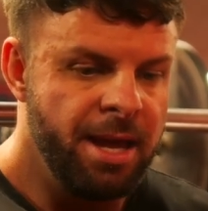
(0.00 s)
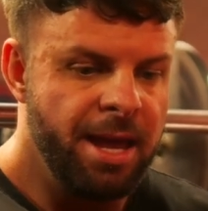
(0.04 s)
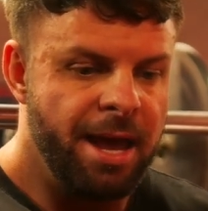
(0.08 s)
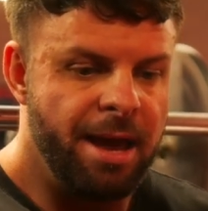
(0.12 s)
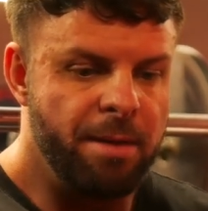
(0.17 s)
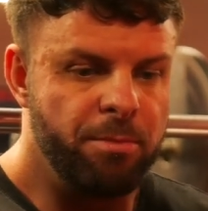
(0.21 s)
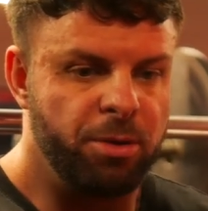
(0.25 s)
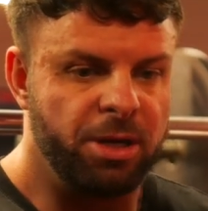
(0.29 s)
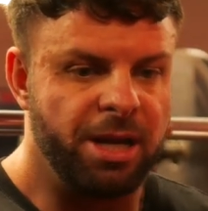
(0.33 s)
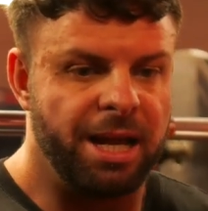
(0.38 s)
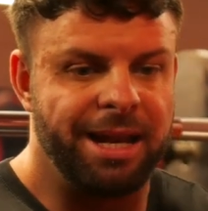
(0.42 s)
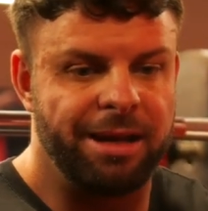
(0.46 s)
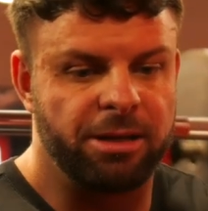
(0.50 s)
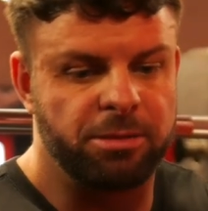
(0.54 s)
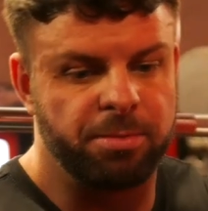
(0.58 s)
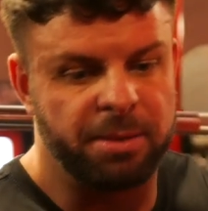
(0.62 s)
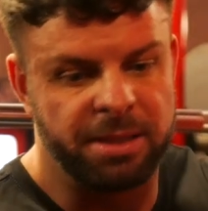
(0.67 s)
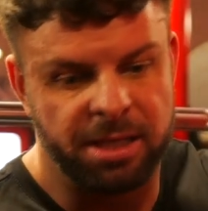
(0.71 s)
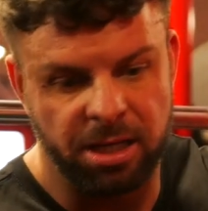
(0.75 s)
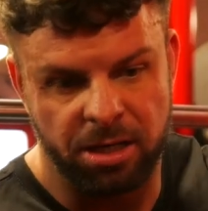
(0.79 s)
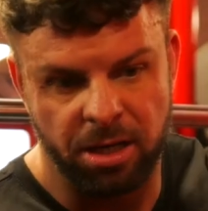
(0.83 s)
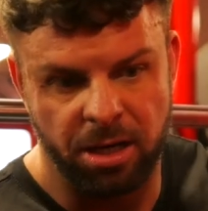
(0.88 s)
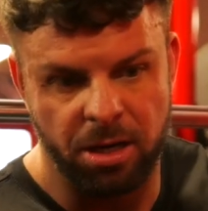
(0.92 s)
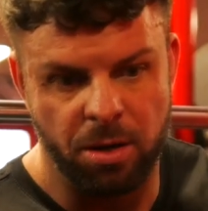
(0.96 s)
And what it allows me
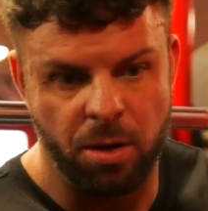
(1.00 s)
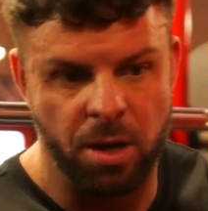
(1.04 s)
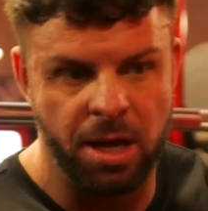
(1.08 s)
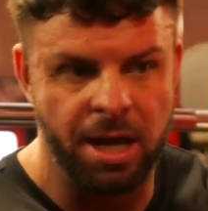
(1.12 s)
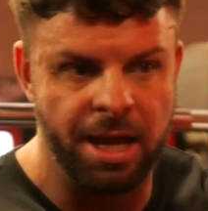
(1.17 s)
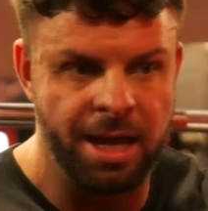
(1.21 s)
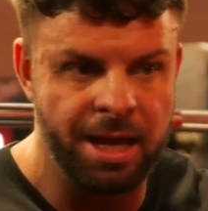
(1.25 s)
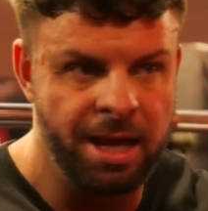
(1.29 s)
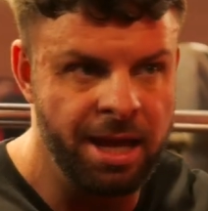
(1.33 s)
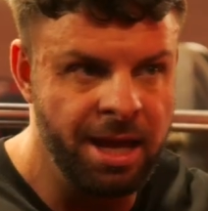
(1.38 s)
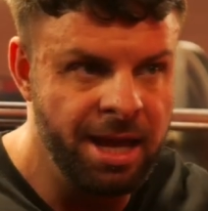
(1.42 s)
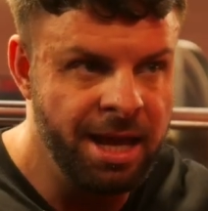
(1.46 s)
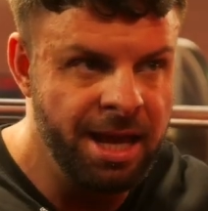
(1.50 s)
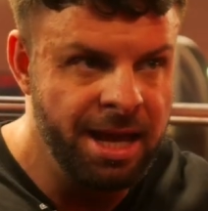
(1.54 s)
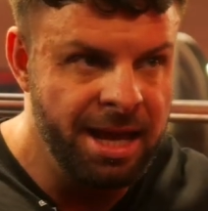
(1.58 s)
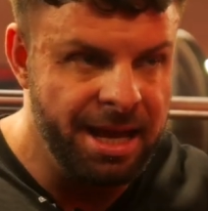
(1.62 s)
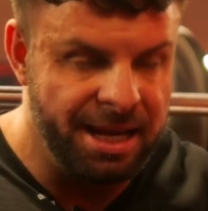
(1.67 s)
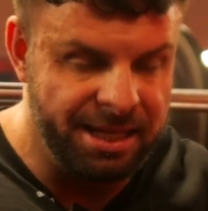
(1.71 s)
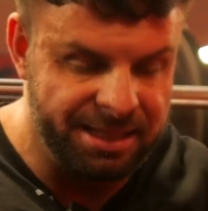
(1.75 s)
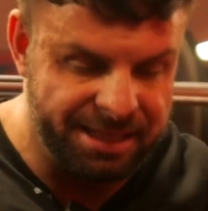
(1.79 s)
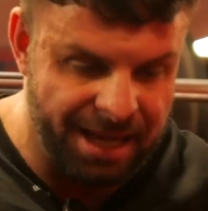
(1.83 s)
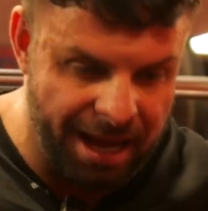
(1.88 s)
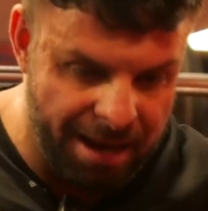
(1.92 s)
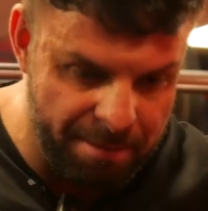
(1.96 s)
to do
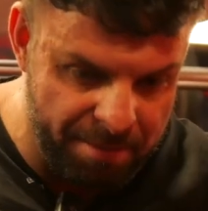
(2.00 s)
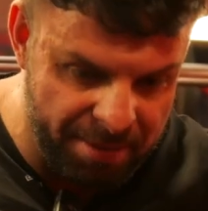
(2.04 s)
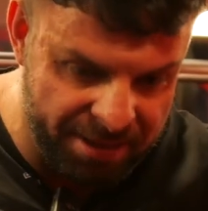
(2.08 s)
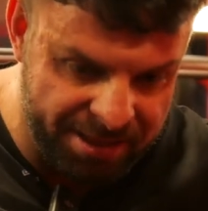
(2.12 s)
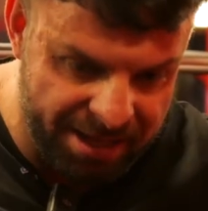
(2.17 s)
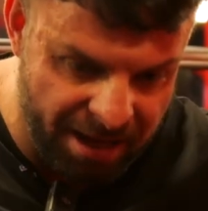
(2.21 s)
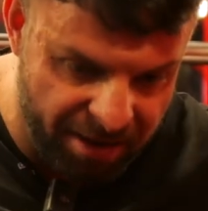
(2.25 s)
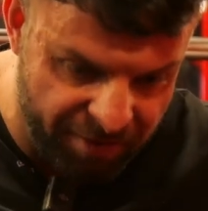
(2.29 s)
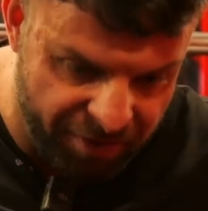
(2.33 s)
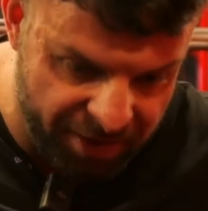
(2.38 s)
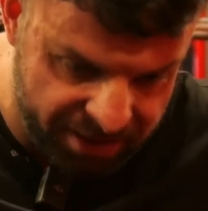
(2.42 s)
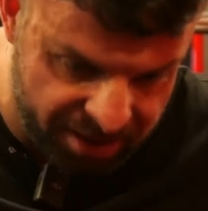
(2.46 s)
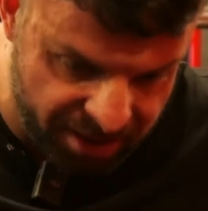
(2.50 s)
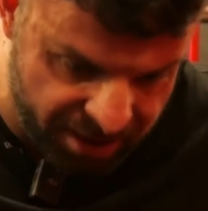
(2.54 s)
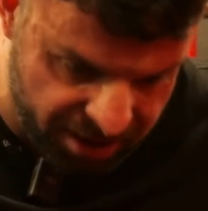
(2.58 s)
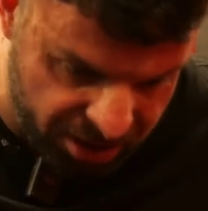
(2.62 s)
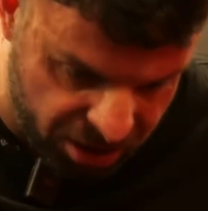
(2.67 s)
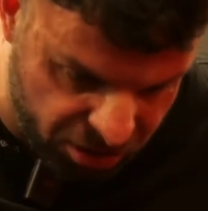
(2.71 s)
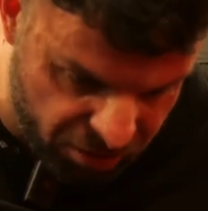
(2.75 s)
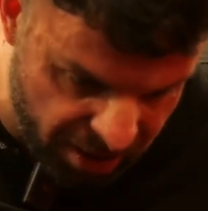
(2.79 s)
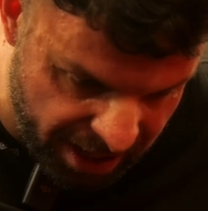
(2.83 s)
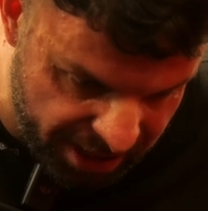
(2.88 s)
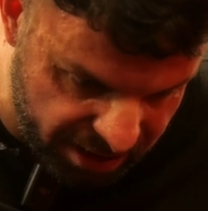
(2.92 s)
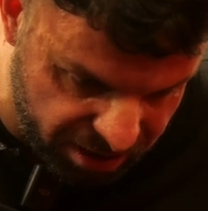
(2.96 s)
is get myself into the
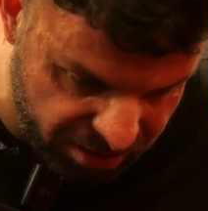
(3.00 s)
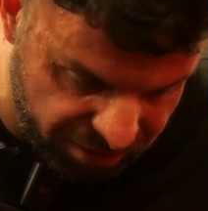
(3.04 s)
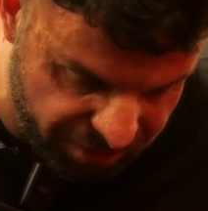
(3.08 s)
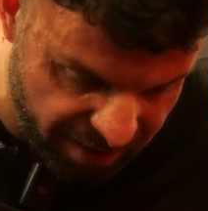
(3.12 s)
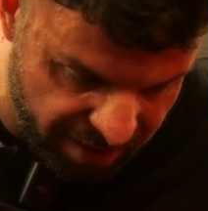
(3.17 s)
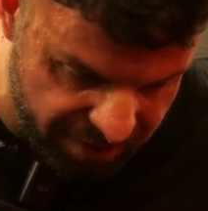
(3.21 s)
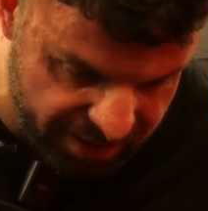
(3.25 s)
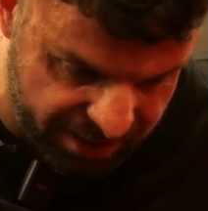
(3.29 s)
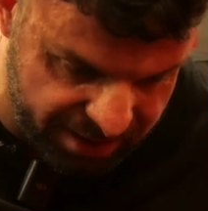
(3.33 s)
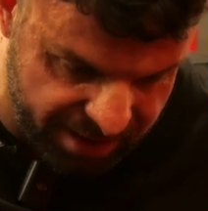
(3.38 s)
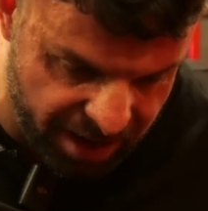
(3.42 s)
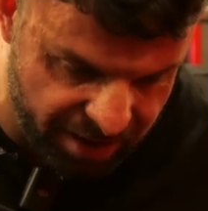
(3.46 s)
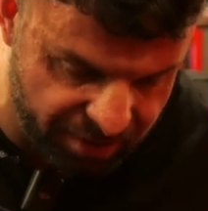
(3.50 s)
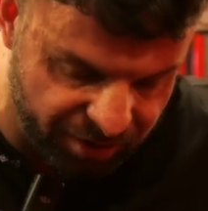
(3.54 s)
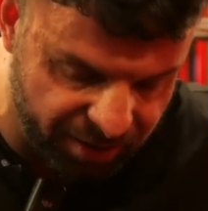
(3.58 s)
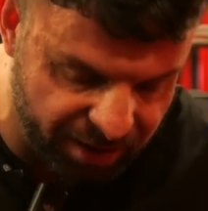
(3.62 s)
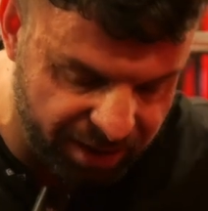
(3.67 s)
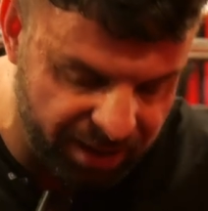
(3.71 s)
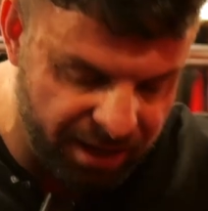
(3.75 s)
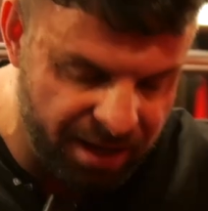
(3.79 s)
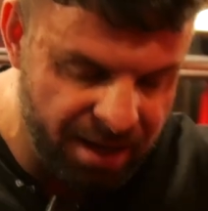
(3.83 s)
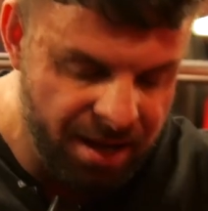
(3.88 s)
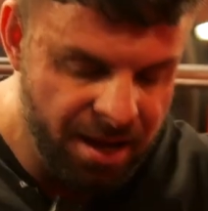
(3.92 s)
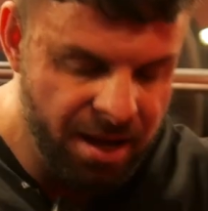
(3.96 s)
stretch very
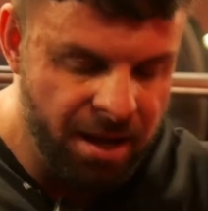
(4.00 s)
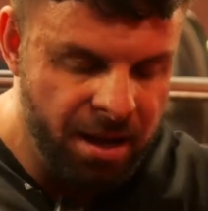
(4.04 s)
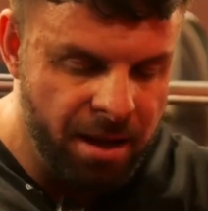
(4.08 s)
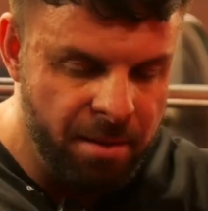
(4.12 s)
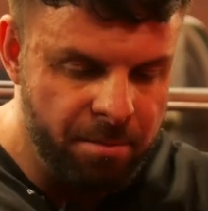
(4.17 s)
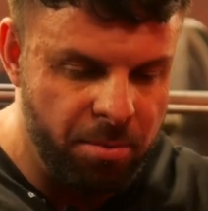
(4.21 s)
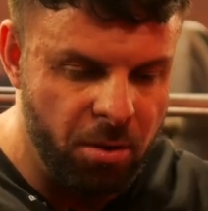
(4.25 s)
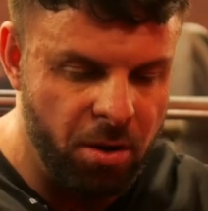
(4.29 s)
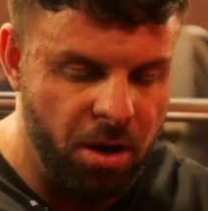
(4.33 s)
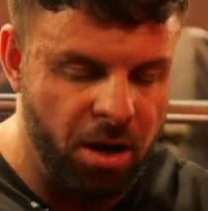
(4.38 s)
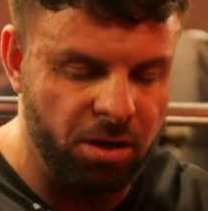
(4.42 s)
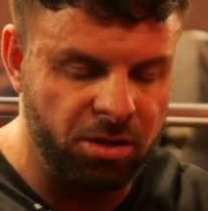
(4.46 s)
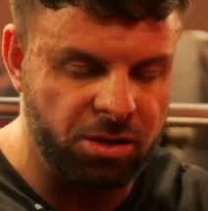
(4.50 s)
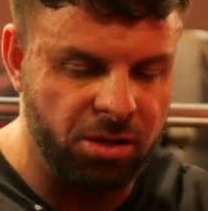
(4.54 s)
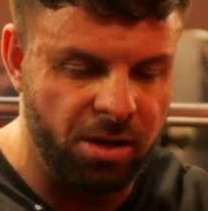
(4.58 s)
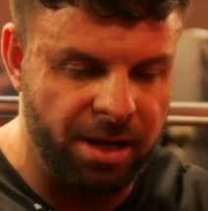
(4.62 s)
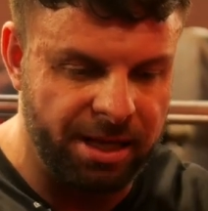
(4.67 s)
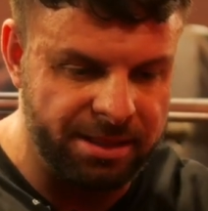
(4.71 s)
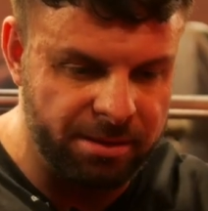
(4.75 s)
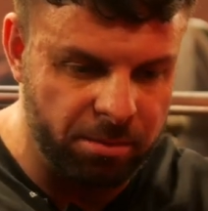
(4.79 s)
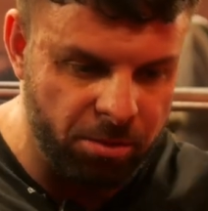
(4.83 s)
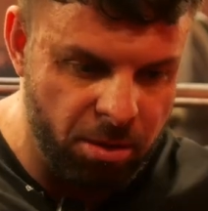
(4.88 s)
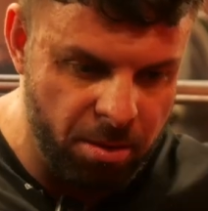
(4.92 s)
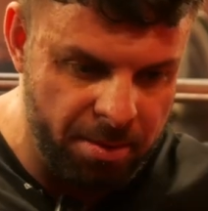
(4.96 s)
safely, but also
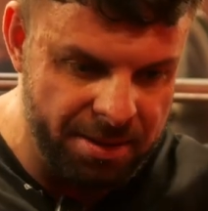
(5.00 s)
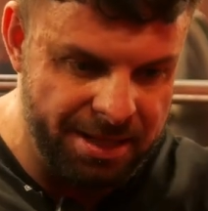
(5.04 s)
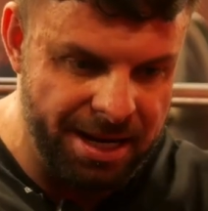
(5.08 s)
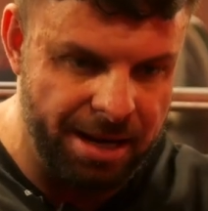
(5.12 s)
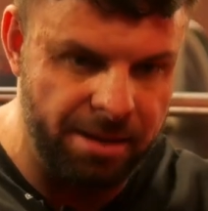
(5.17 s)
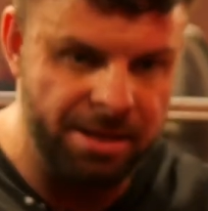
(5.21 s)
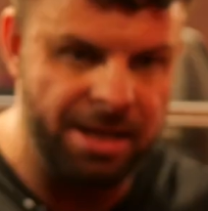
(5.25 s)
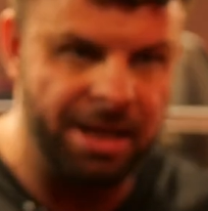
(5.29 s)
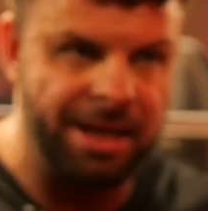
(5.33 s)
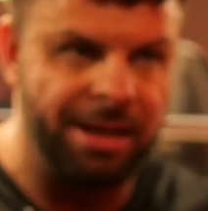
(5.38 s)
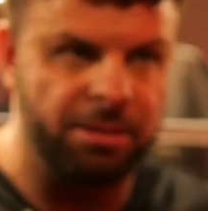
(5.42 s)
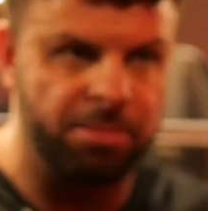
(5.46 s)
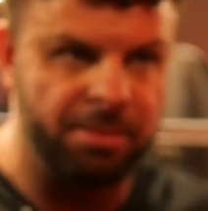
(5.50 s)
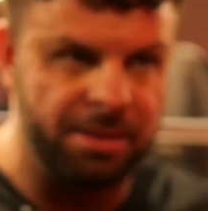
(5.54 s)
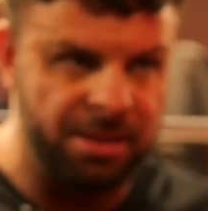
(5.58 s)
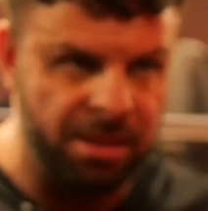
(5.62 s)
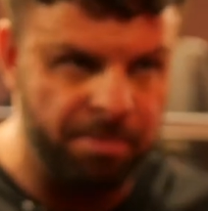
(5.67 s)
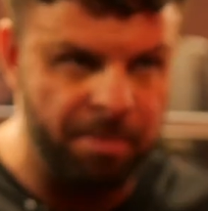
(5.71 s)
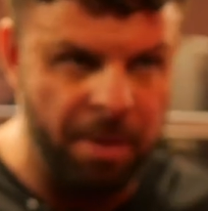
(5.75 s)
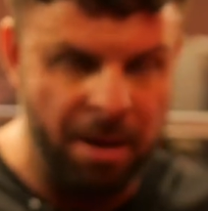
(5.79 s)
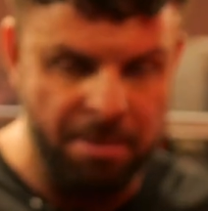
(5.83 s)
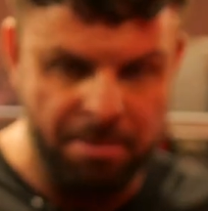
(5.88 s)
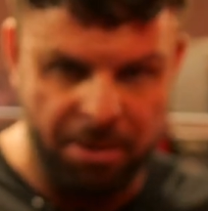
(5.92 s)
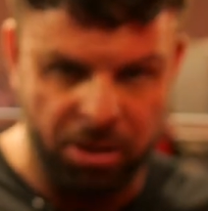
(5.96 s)
as I'm coming down, it allows me to
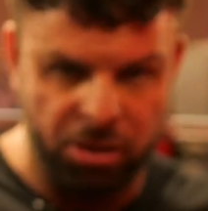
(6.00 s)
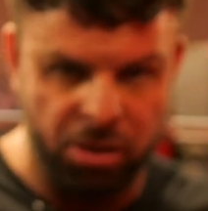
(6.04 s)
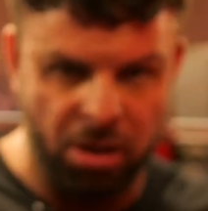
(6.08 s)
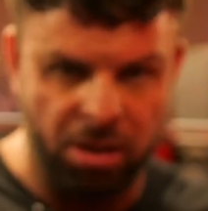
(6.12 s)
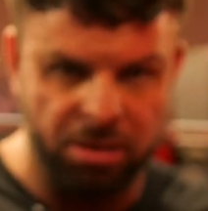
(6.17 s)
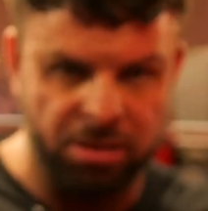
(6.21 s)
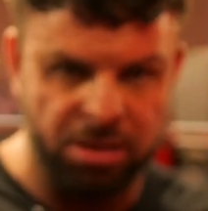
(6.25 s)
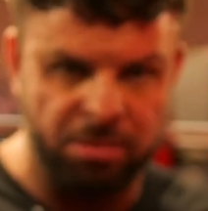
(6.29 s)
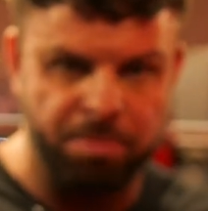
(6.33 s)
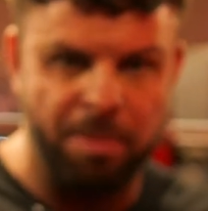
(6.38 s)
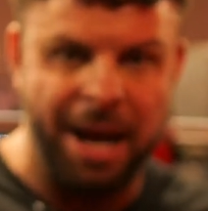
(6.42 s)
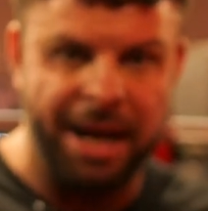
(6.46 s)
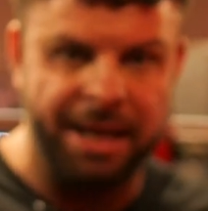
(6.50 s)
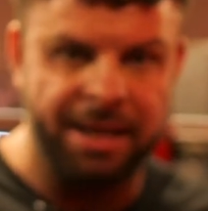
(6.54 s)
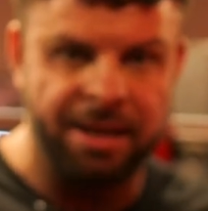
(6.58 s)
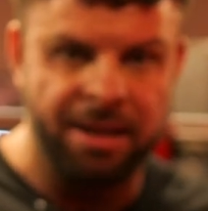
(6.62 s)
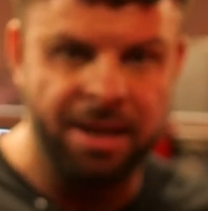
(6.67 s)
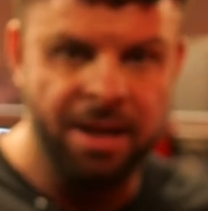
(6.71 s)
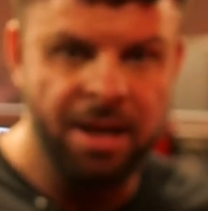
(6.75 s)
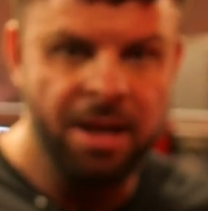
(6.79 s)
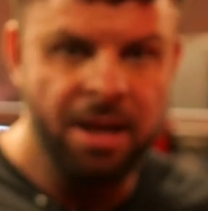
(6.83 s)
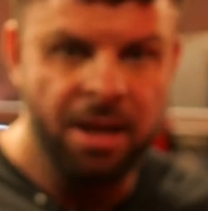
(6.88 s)
pin my shoulders back.